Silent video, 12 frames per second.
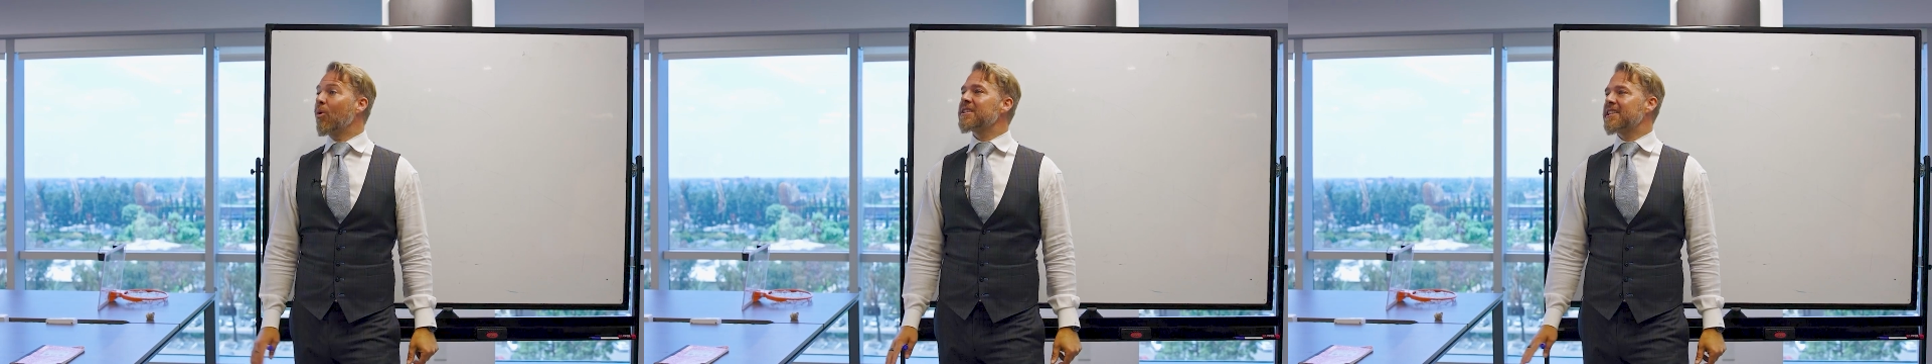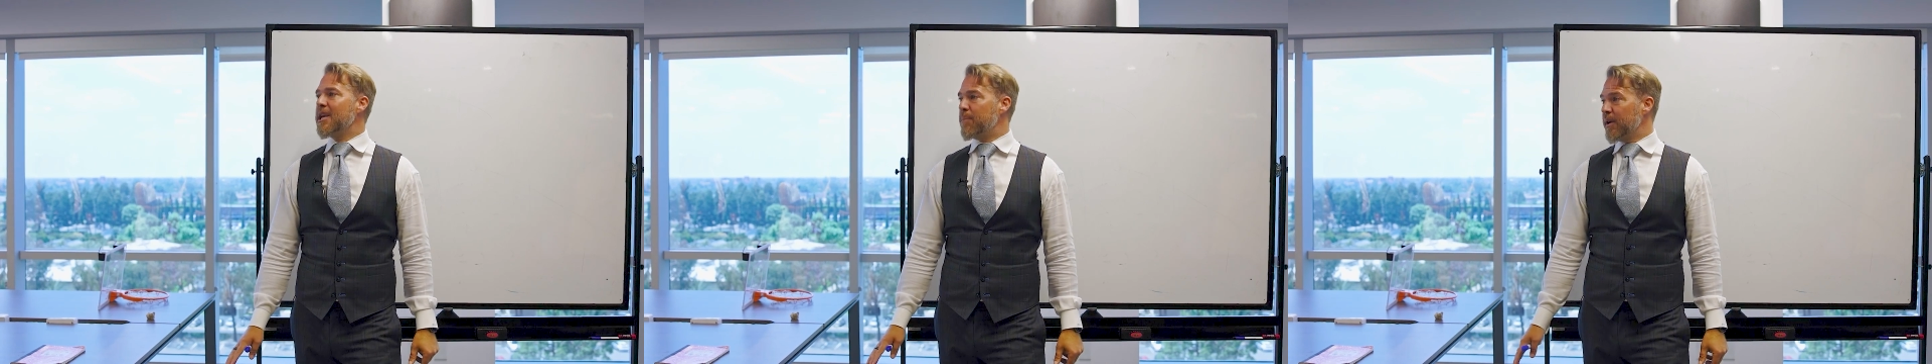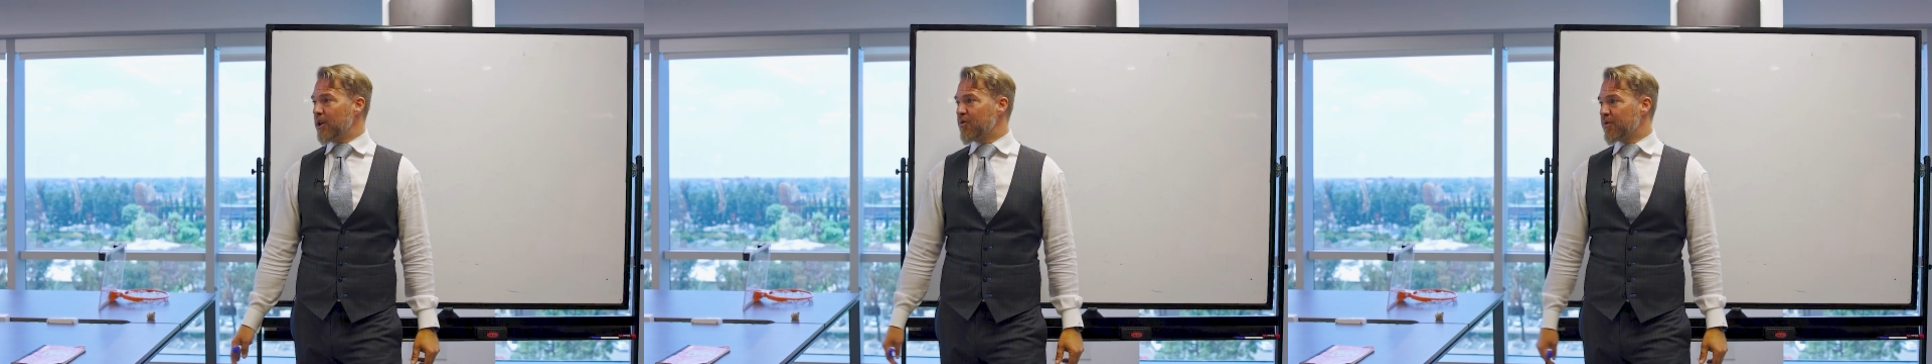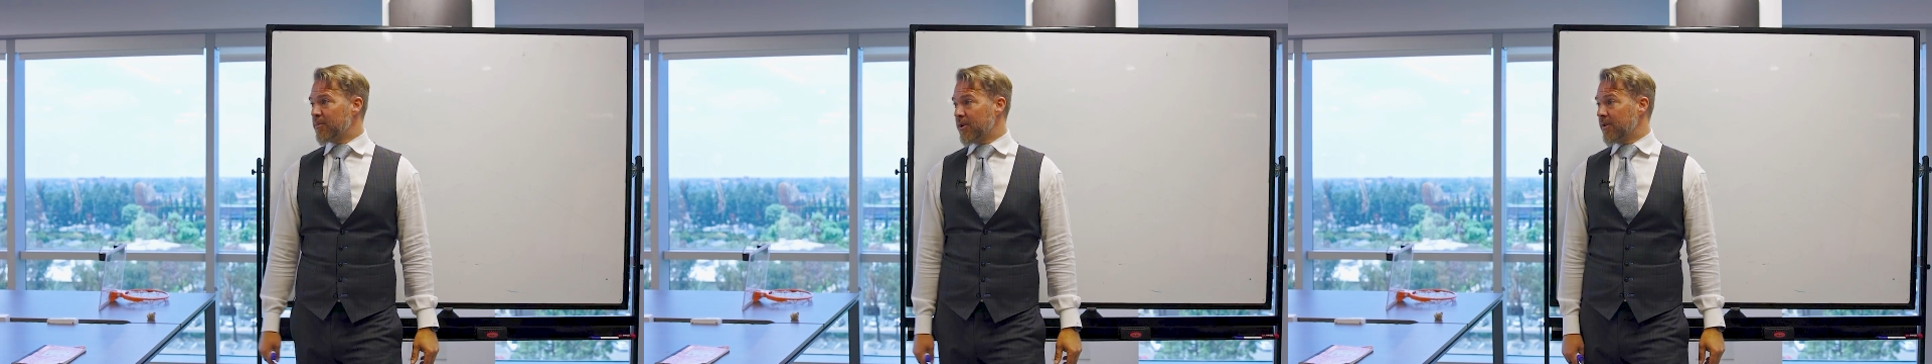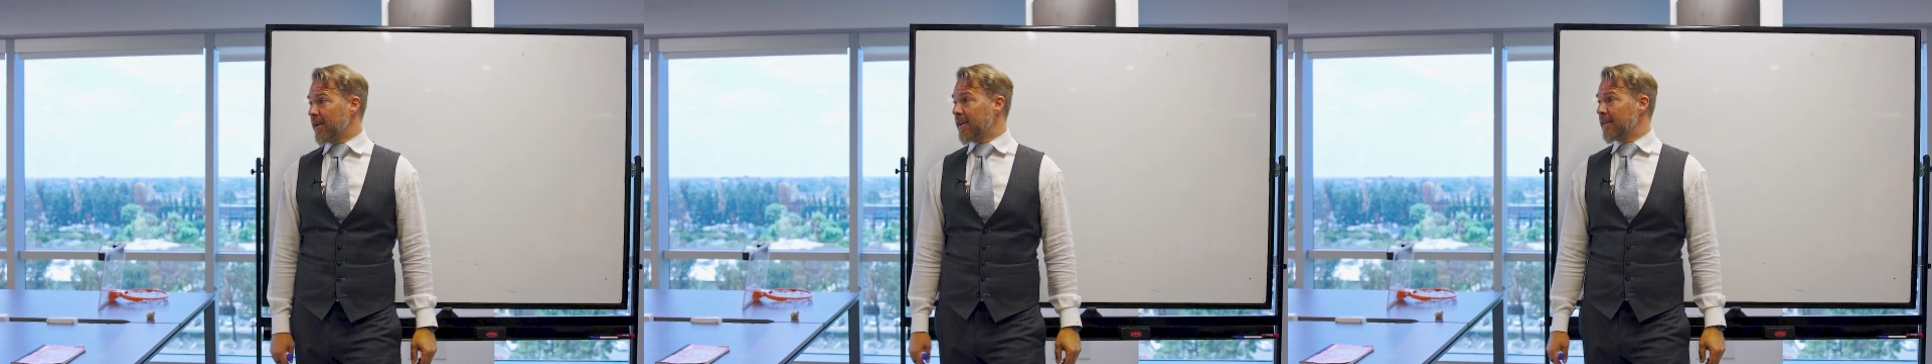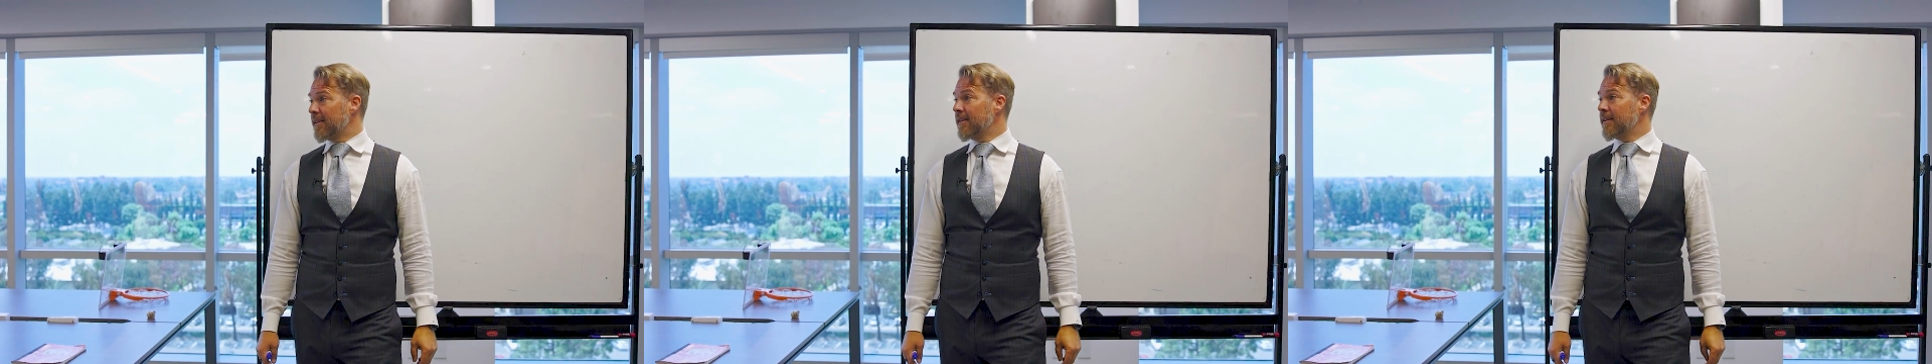What's keeping you from doing
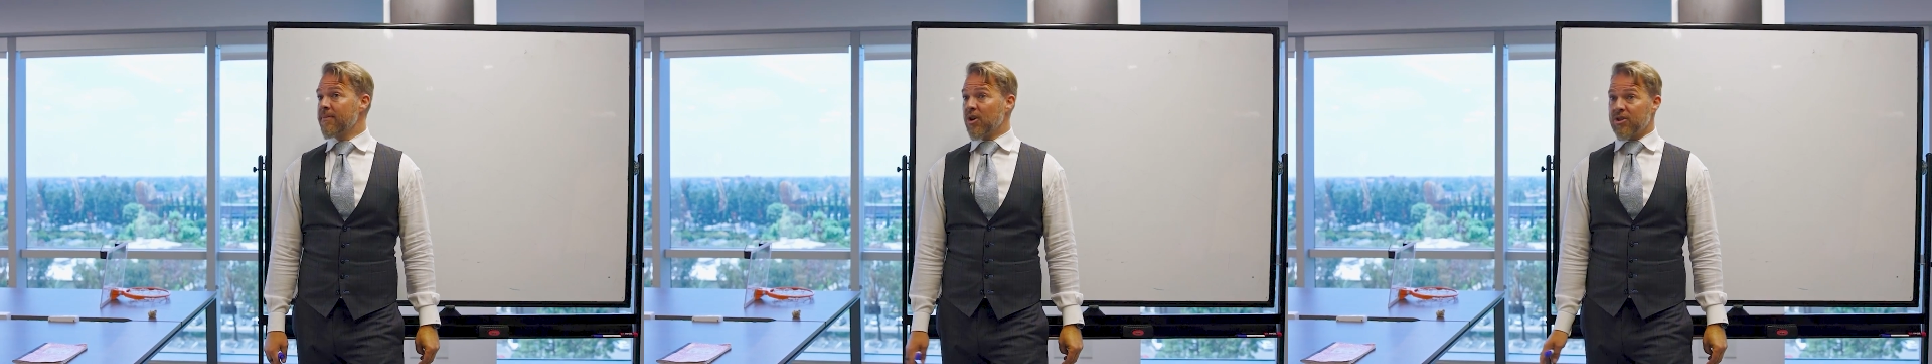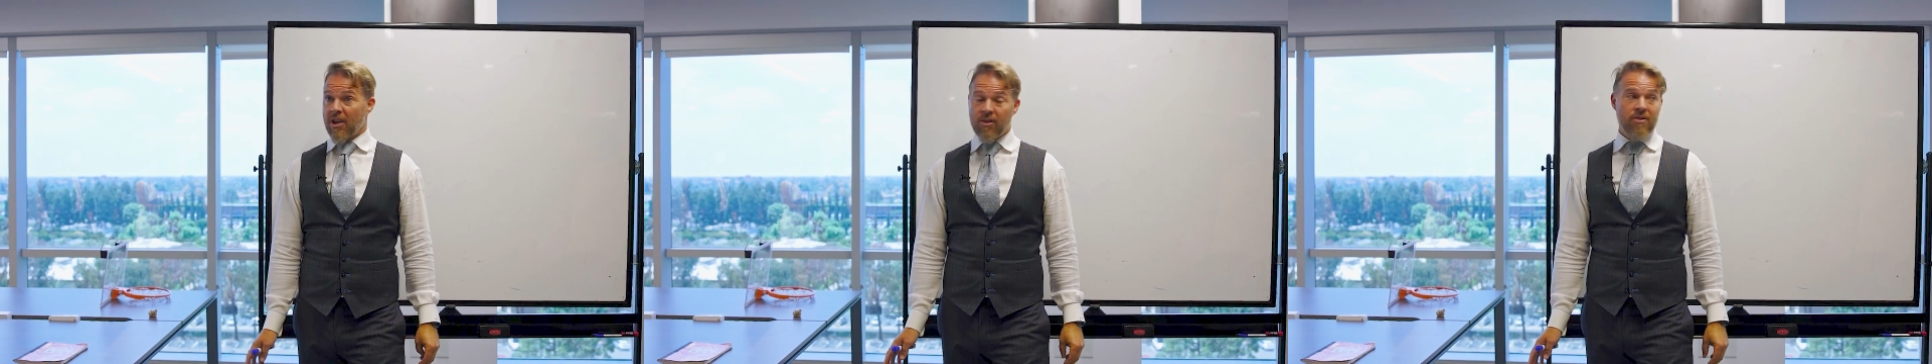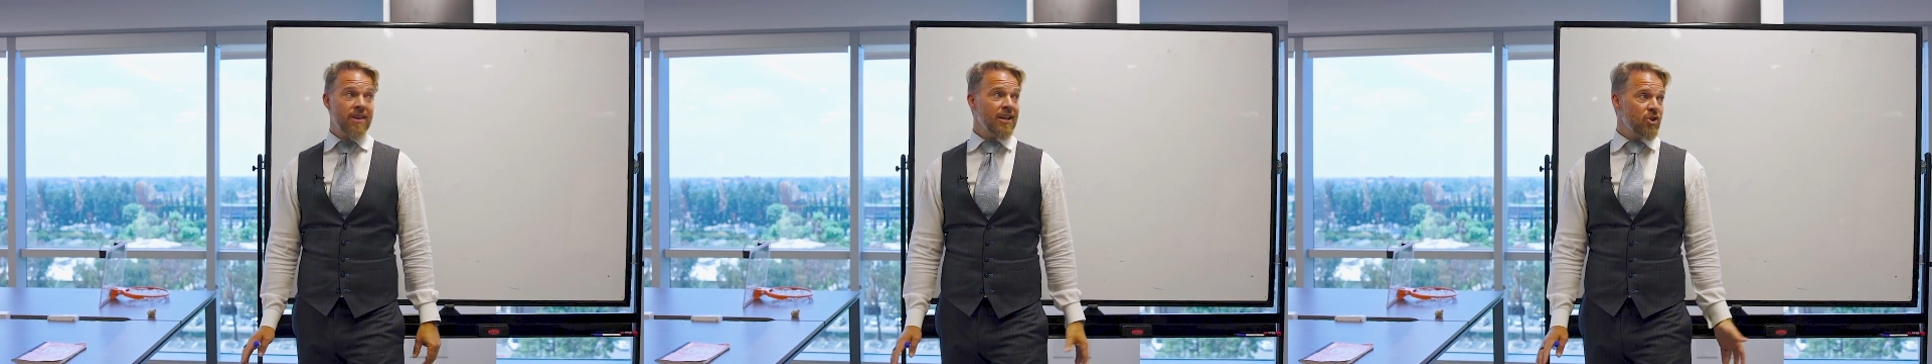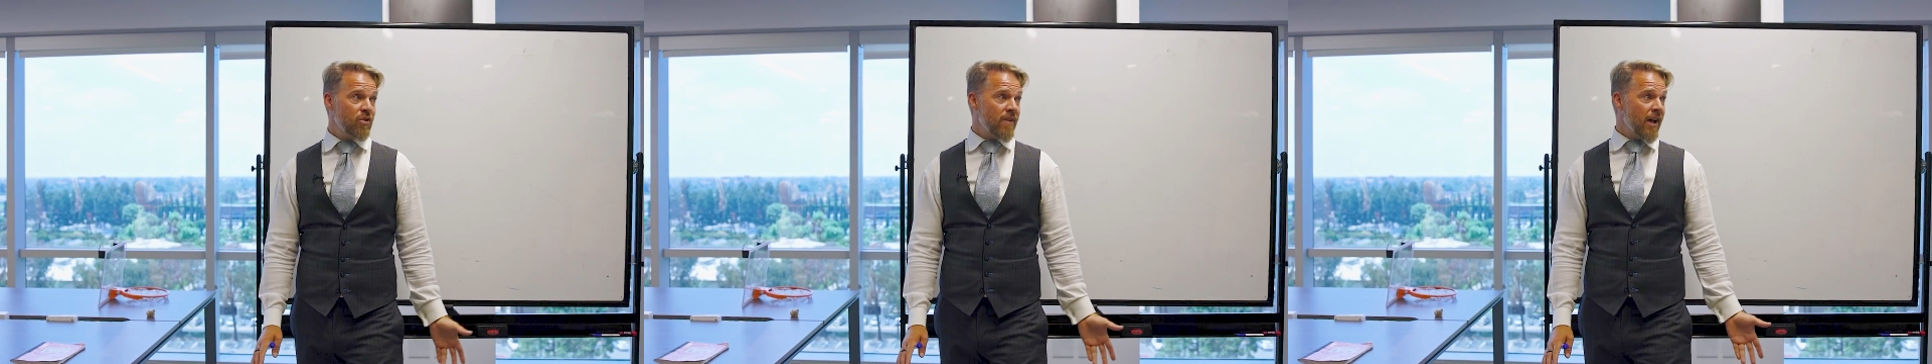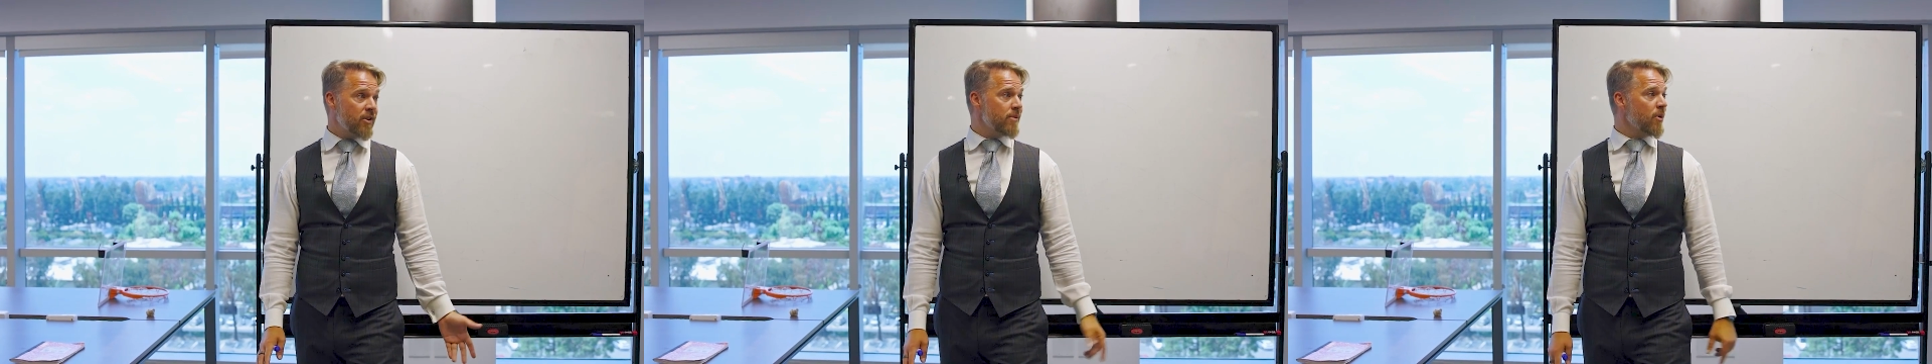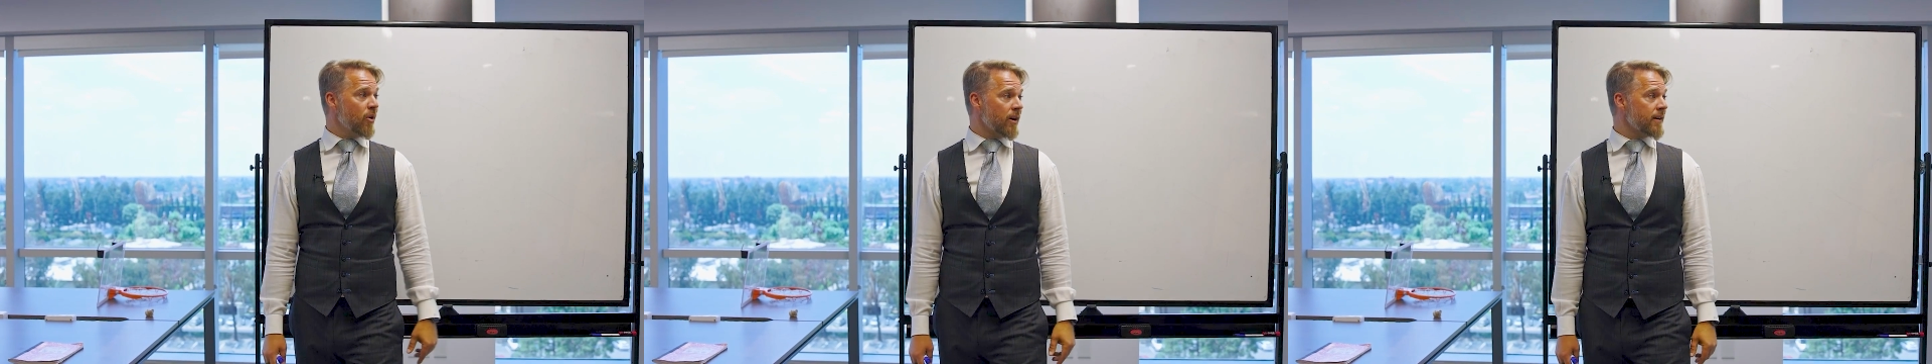it? There's other things you
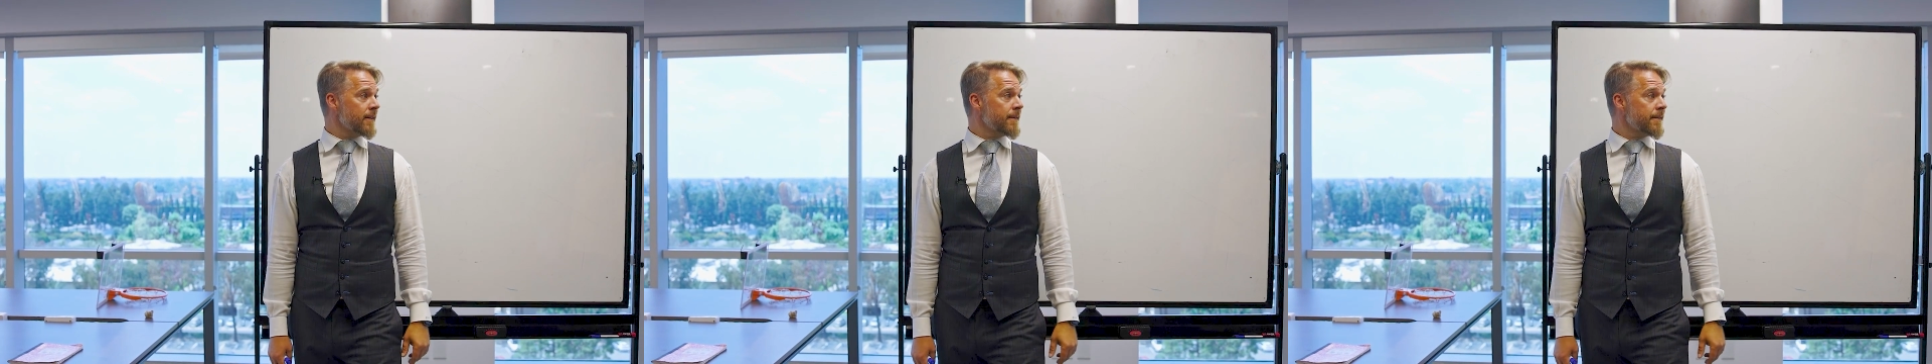value more.